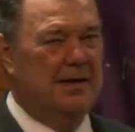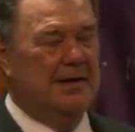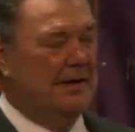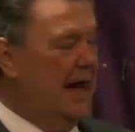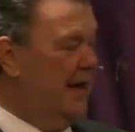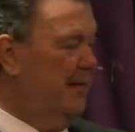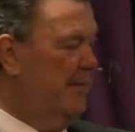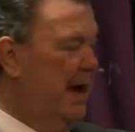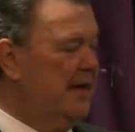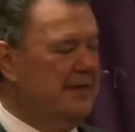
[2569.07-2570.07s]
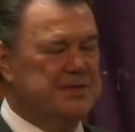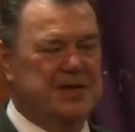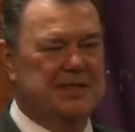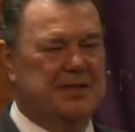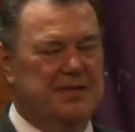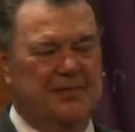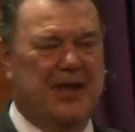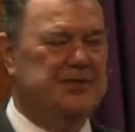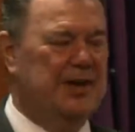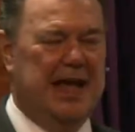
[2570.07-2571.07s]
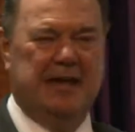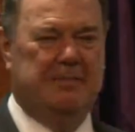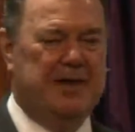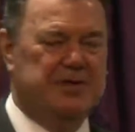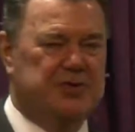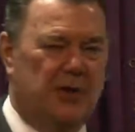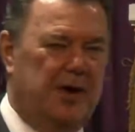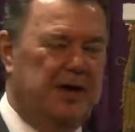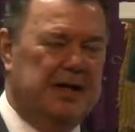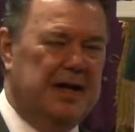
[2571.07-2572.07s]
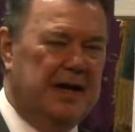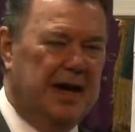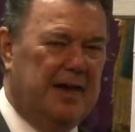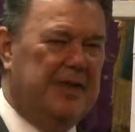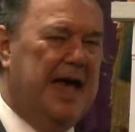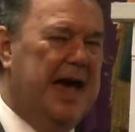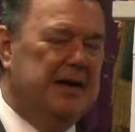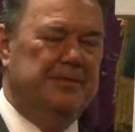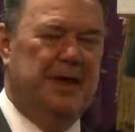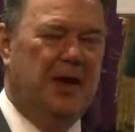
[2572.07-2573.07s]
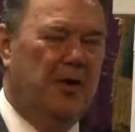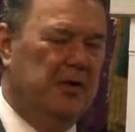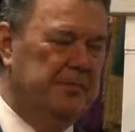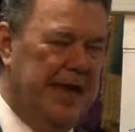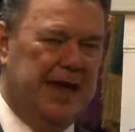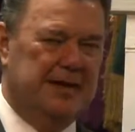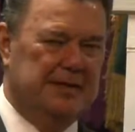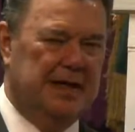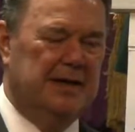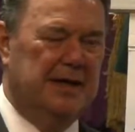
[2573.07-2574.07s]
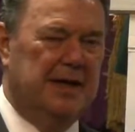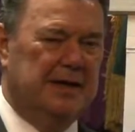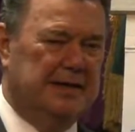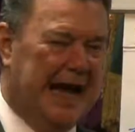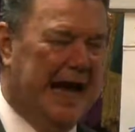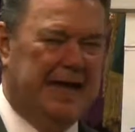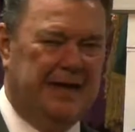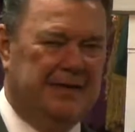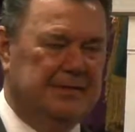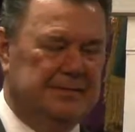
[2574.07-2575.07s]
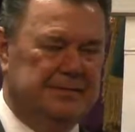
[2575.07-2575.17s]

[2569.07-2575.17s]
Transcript: not a body of the sins of the flesh that had to be destroyed, and Adam, the old man, uh, dying.